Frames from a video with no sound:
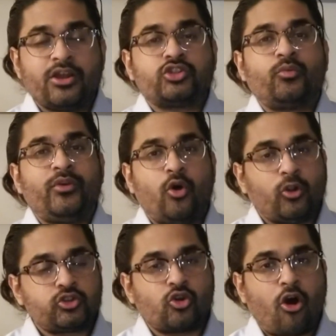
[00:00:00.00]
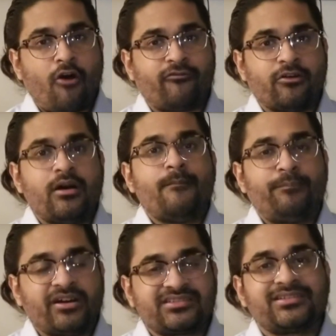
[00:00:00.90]
So we also offer
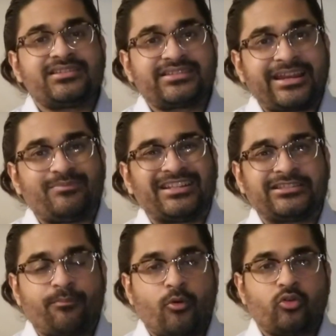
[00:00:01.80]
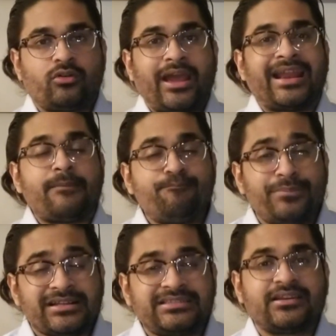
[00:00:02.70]
personal statement support. And I
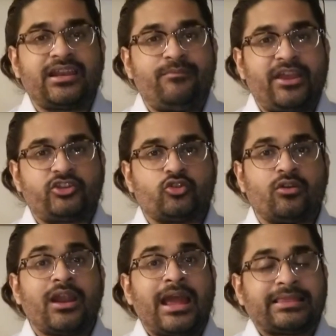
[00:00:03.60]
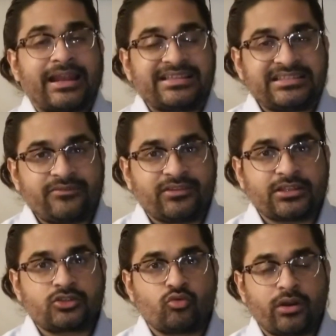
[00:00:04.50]
personally make sure that I sit with the
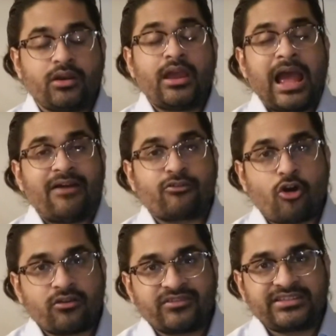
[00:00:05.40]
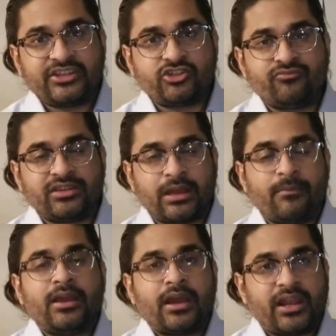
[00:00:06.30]
student, have a conversation with
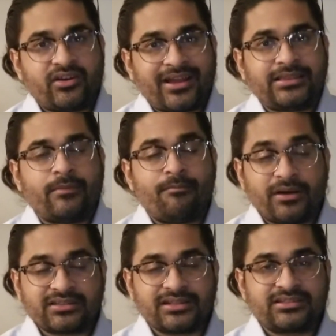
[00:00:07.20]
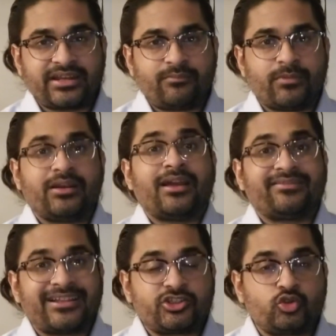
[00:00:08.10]
them, and write them a personal statement
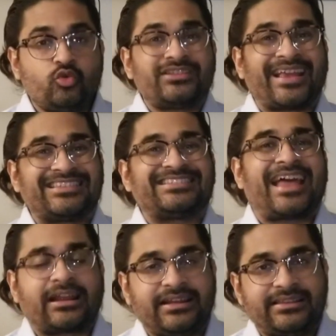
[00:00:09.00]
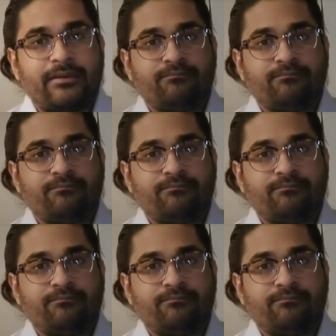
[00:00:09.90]
that suits exactly them.